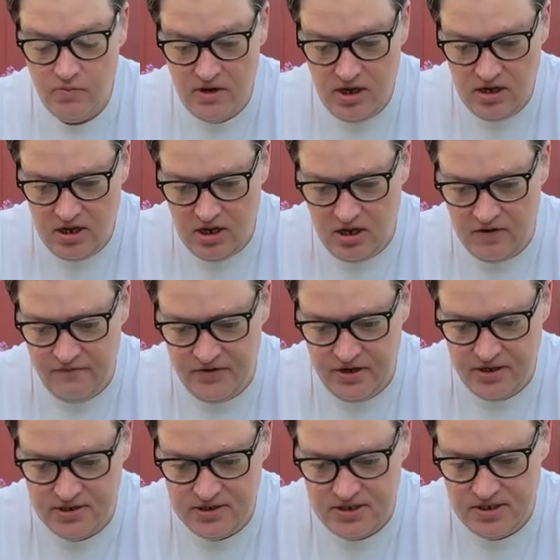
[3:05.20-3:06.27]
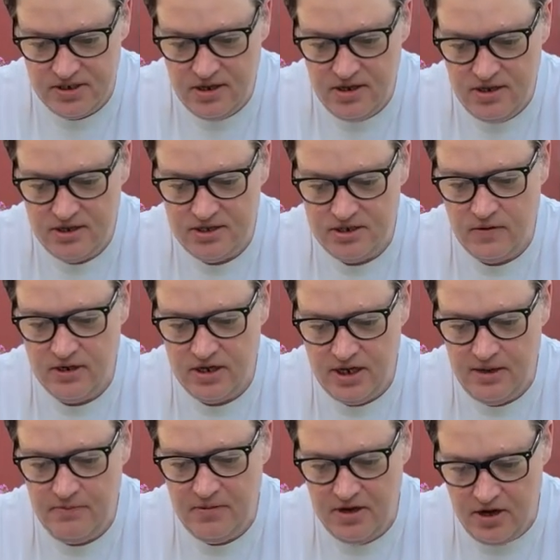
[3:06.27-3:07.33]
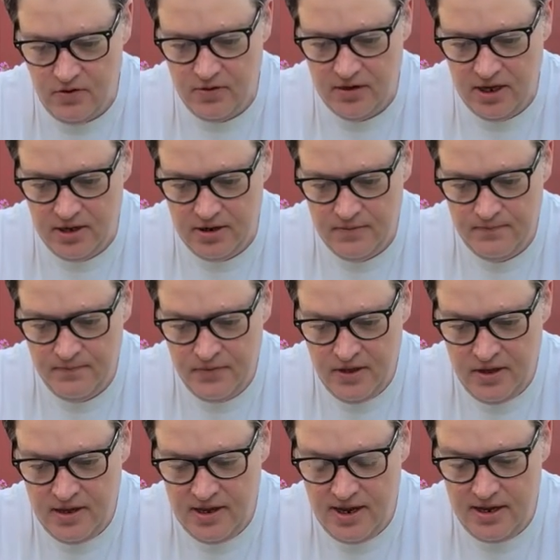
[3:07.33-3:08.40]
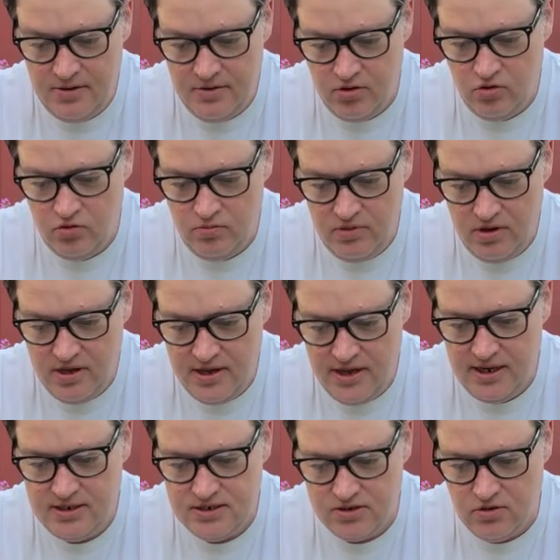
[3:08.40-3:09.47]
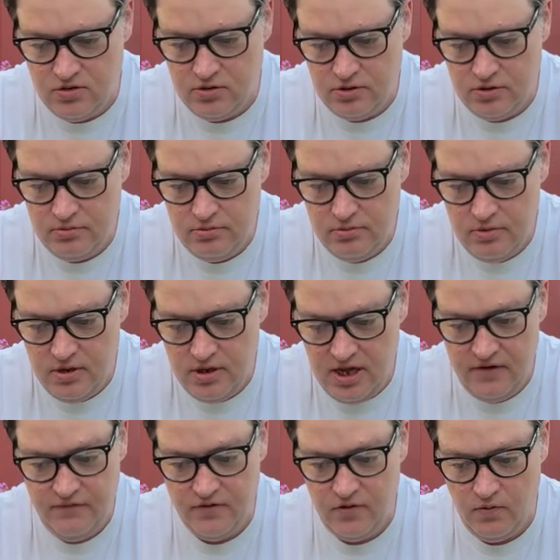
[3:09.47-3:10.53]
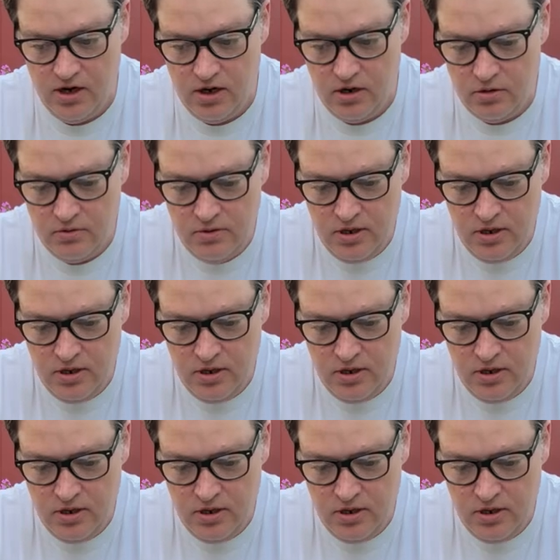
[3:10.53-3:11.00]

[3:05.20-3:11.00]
my confidence, so I kept doing it. At home, at school, everywhere.